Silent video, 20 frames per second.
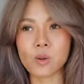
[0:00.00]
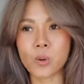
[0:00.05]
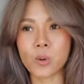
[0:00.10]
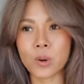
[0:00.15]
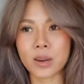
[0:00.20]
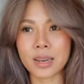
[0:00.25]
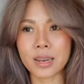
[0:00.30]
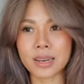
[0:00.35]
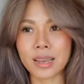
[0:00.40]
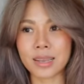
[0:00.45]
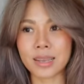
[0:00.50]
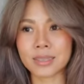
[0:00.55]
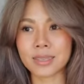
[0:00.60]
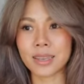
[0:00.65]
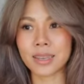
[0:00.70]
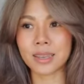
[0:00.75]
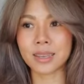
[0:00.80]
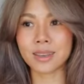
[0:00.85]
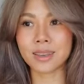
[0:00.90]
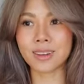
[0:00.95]

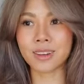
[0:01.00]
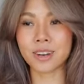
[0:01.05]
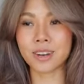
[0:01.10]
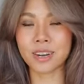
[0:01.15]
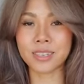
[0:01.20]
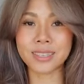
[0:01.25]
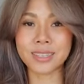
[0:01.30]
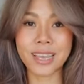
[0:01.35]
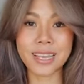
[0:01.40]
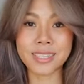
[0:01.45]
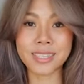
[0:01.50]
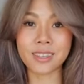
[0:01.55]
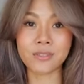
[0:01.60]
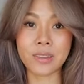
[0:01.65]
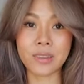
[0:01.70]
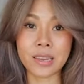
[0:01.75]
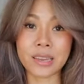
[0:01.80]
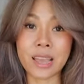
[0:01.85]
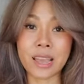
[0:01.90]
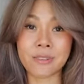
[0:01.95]
organizing our Taste of
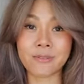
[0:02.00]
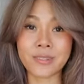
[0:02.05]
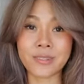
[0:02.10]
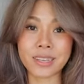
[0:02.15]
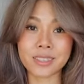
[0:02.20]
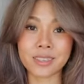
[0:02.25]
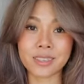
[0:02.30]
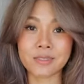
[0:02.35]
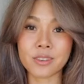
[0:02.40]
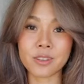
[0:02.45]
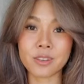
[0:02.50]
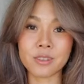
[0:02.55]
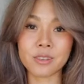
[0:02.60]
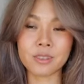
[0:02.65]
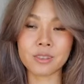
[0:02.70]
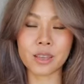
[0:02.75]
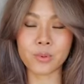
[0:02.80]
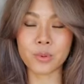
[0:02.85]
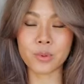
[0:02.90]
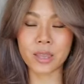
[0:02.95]
Vietnam Festival
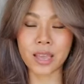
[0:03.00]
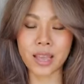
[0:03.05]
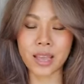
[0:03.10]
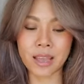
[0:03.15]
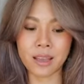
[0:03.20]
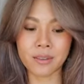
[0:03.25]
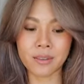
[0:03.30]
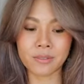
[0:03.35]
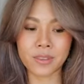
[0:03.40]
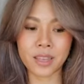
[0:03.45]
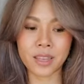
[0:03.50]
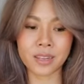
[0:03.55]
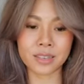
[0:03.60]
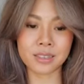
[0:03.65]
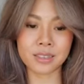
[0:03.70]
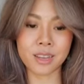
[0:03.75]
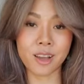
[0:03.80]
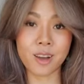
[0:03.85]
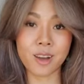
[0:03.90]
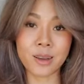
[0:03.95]
that we have
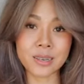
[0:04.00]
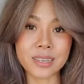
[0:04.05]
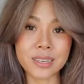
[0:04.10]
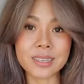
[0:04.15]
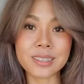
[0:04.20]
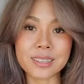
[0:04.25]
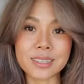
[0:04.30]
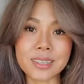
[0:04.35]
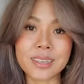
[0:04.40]
in August.